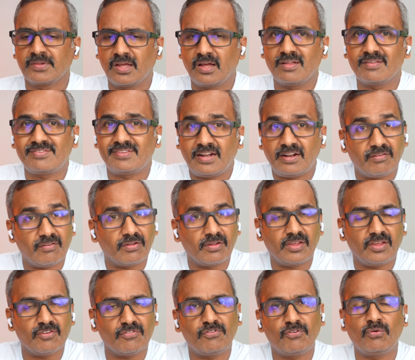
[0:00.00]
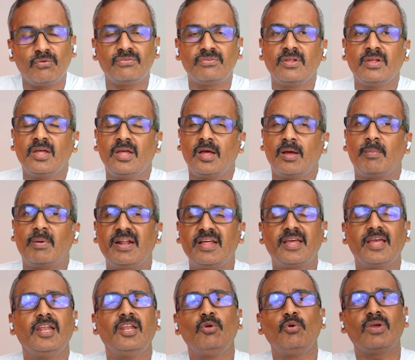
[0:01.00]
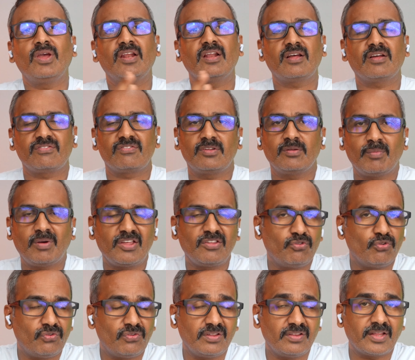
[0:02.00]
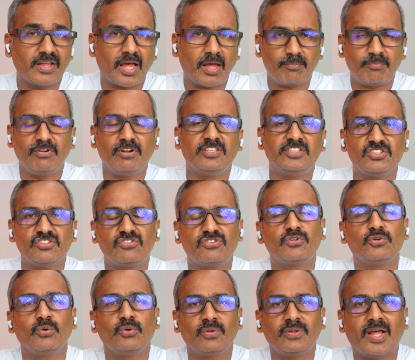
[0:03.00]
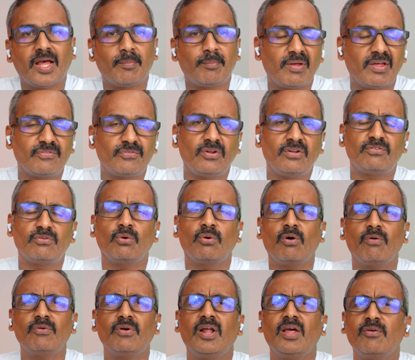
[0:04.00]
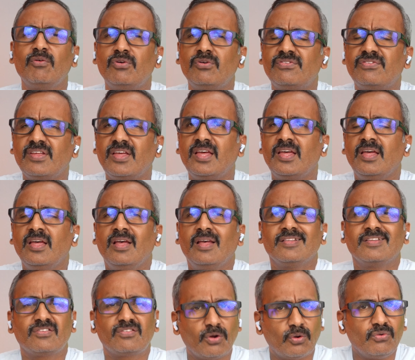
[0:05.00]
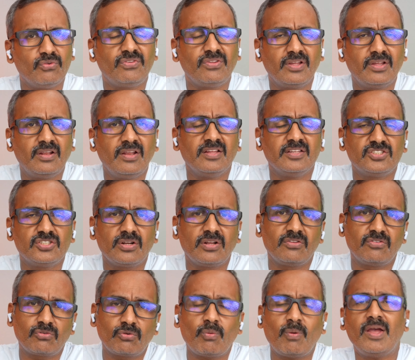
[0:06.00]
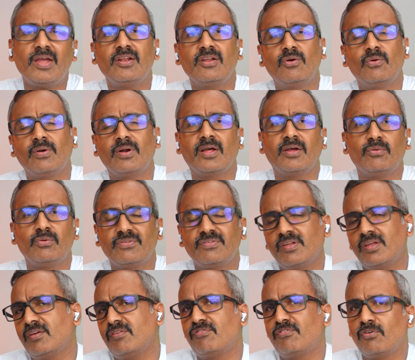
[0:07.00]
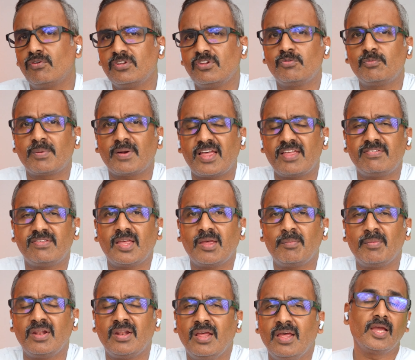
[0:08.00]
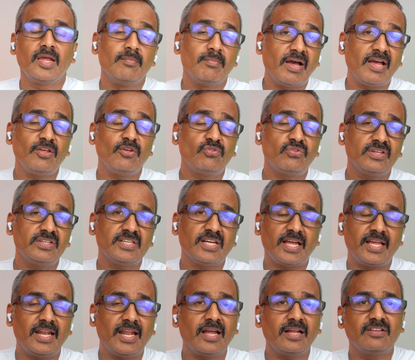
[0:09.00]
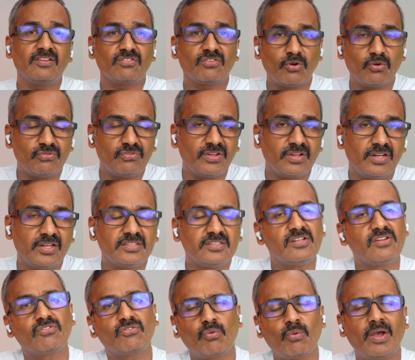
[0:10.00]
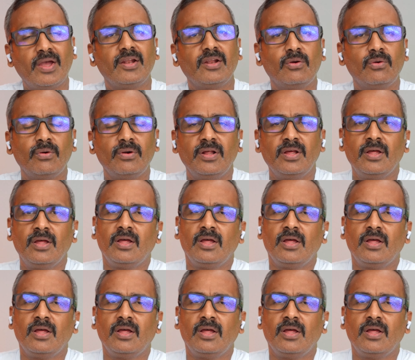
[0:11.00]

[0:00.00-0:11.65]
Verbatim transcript: uh, centric earphones but again you can customize using the app we'll just show you the app as well so overall I would say the sound signature is quite good I would say for this price segment in my usage I like the sound signature it's quite good